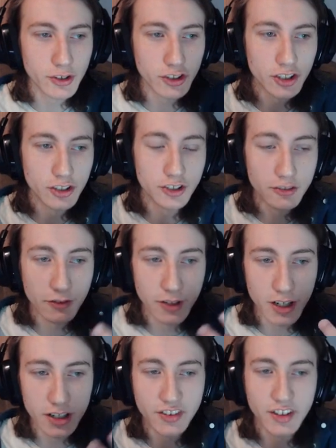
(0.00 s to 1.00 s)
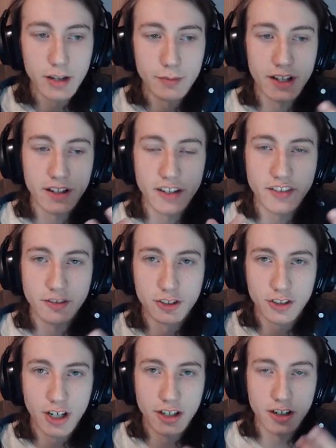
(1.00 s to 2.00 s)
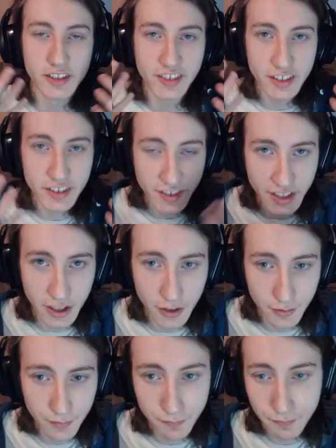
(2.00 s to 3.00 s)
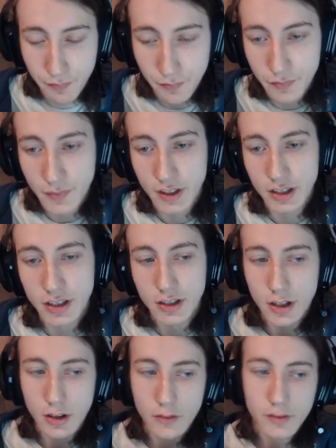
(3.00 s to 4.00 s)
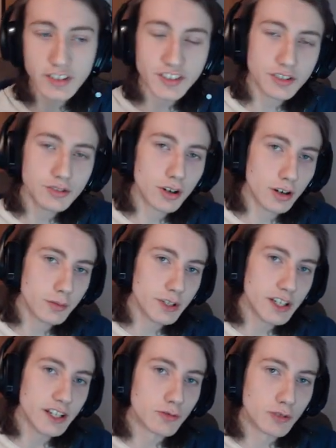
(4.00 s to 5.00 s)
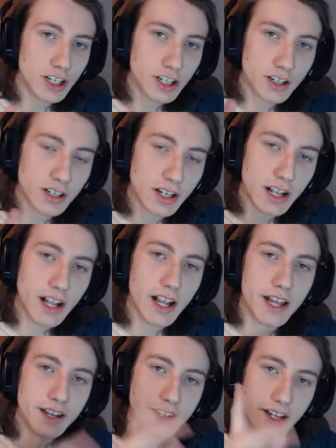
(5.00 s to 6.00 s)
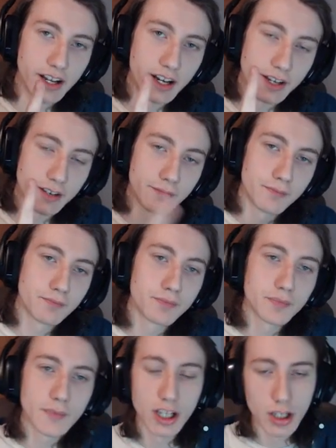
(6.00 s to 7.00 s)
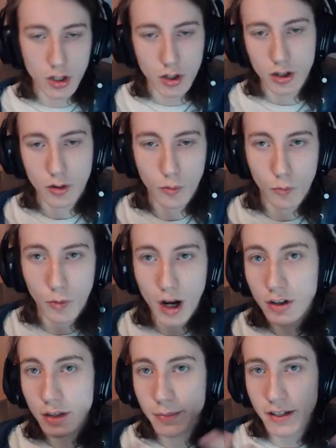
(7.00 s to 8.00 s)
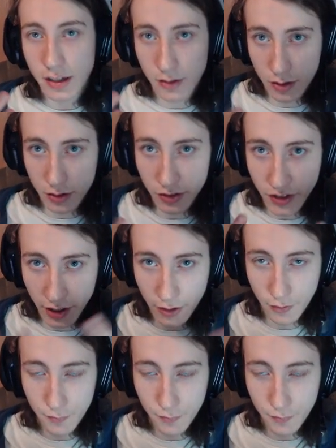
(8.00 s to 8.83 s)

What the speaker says: show two different variants I made in case you want to try another ascendancy out. These two are going to be Raider and Deadeye. Why would you pick either of these out?